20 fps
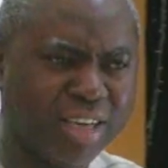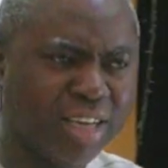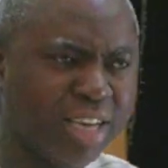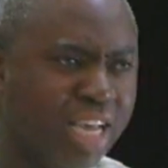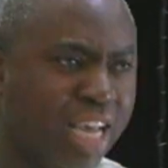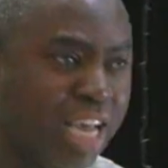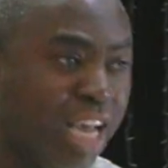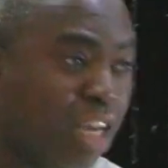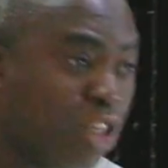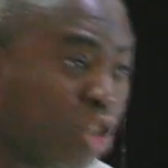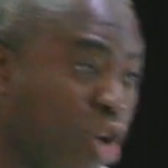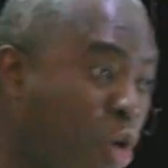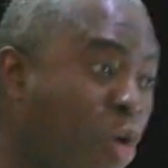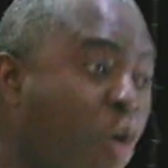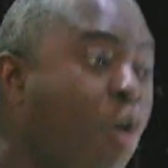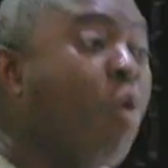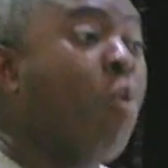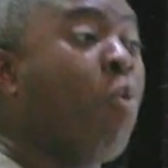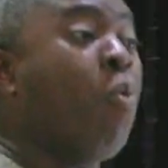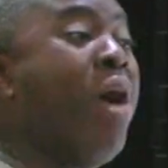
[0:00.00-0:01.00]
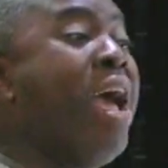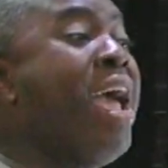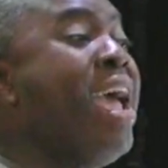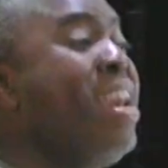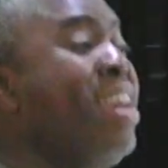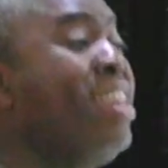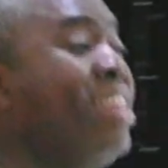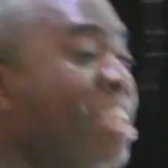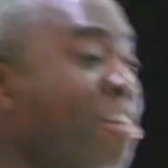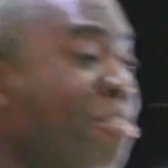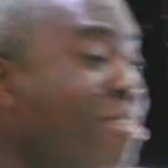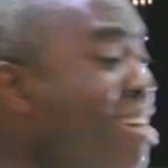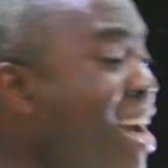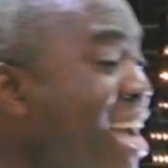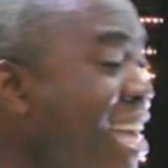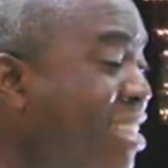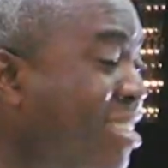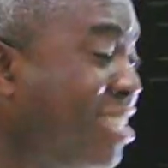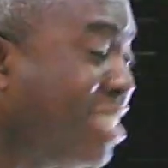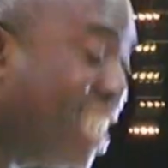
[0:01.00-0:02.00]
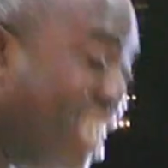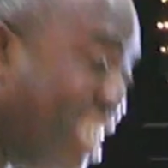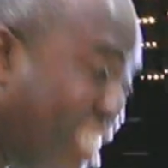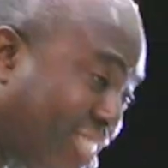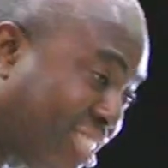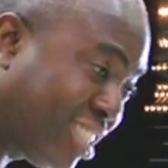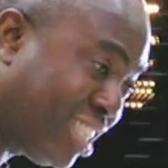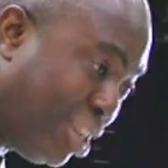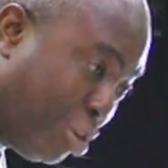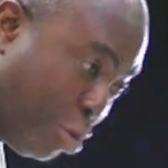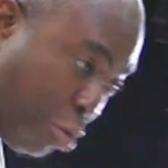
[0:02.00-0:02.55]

So when the rent is due,